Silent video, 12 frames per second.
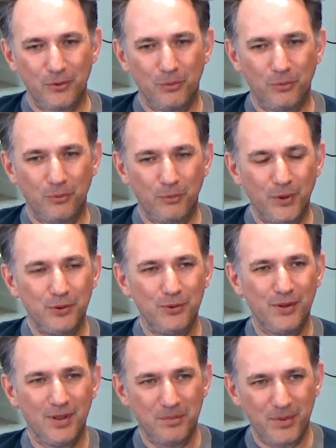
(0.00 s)
What do
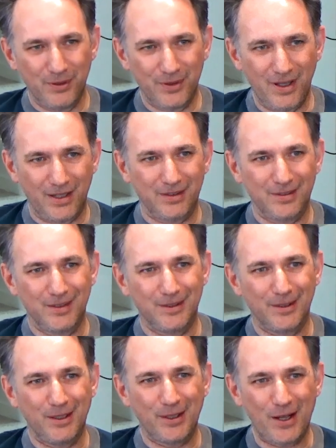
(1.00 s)
you think about that?
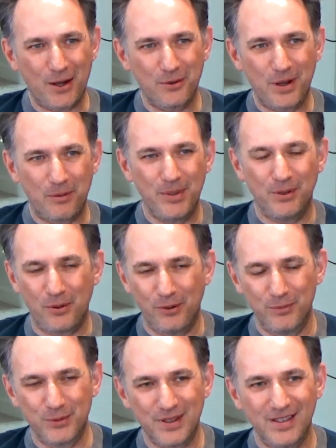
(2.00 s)
And how, I mean,
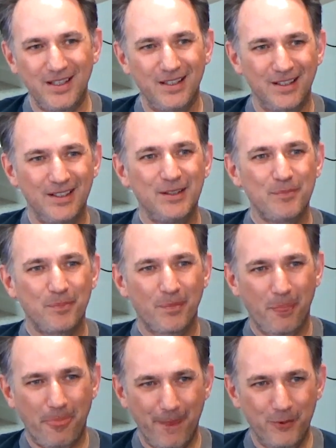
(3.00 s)
obviously,
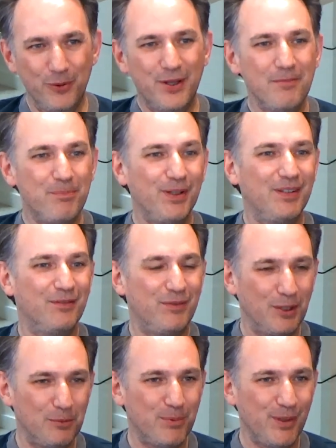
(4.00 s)
we have been
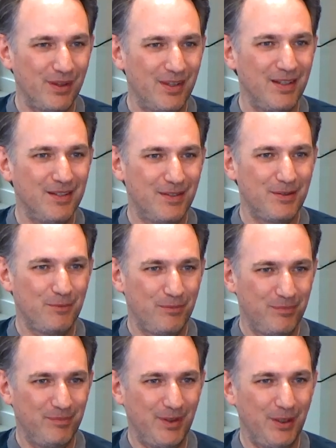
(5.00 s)
developing this,
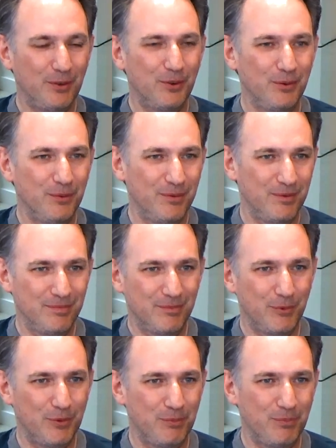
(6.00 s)

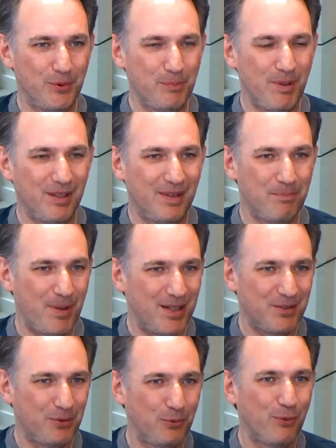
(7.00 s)
we spent the
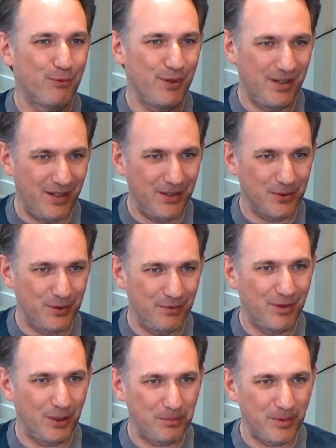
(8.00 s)
past 2-3 years
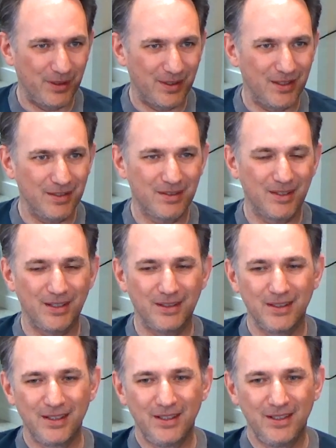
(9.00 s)
developing this, and